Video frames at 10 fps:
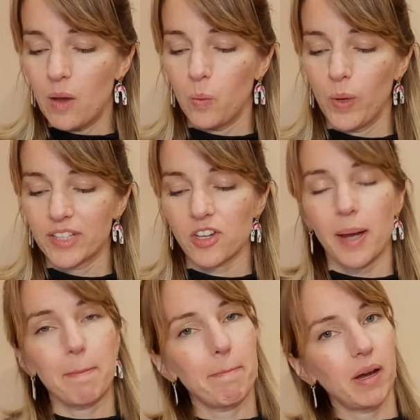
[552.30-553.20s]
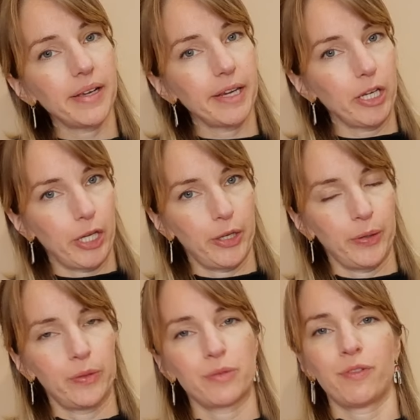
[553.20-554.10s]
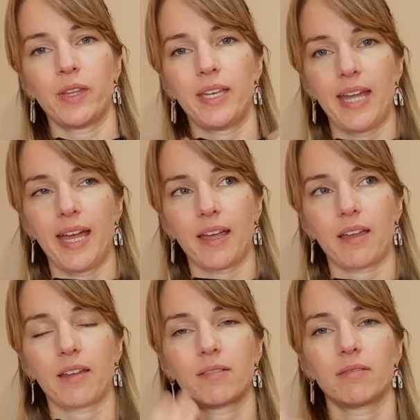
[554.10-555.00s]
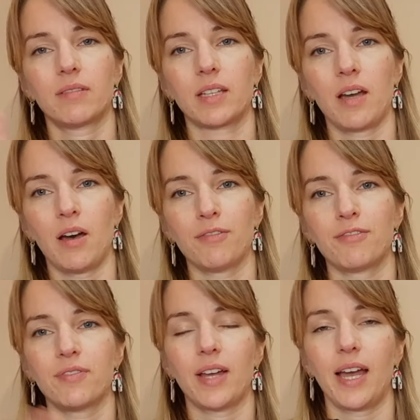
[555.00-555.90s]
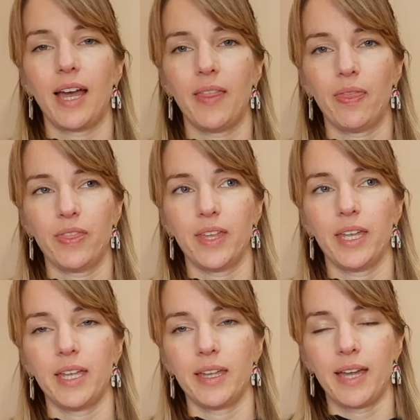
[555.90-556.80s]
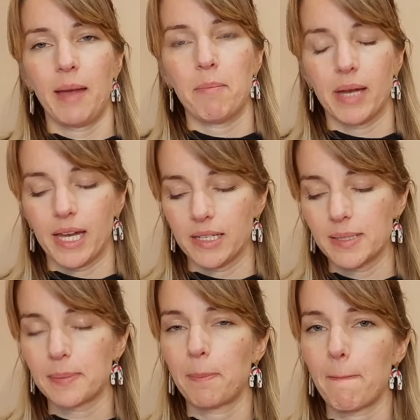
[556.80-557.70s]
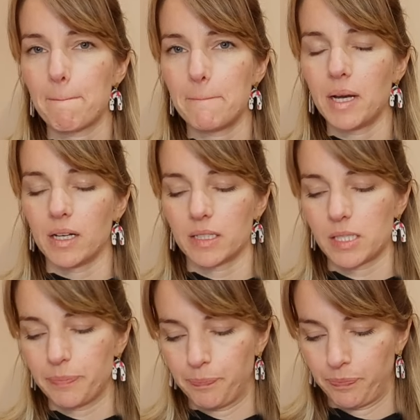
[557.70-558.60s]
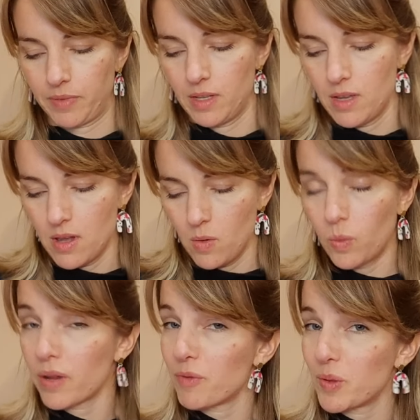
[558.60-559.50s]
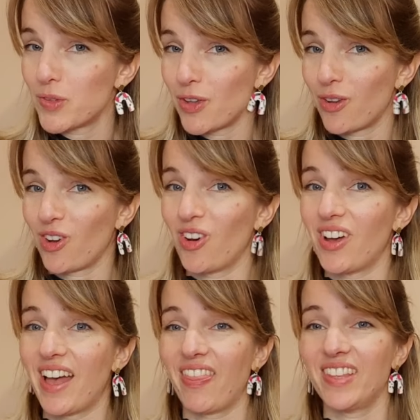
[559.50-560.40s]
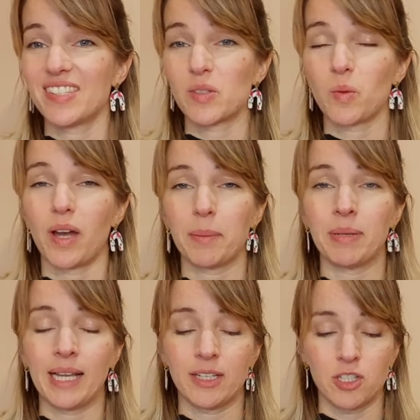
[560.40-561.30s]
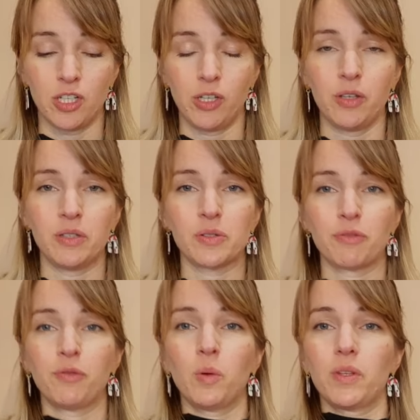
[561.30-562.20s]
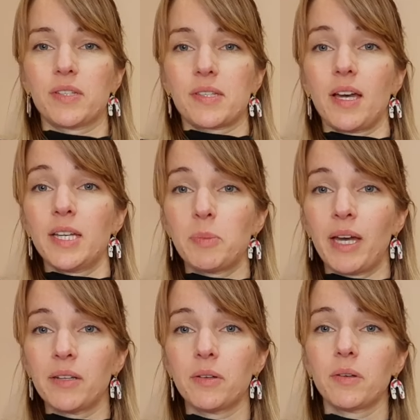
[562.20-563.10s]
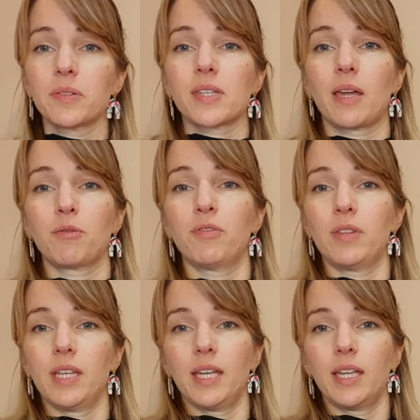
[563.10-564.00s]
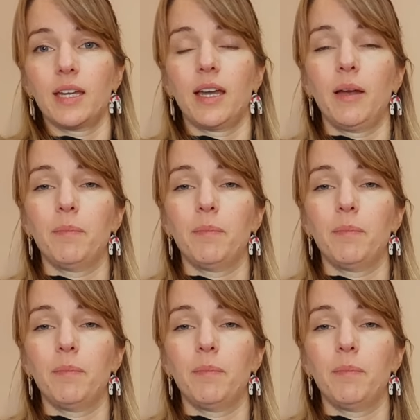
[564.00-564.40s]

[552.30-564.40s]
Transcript: which I might use for the neck, the cuff and the hemband, but what I've also got, and this is what I plan to use for the side panels and for the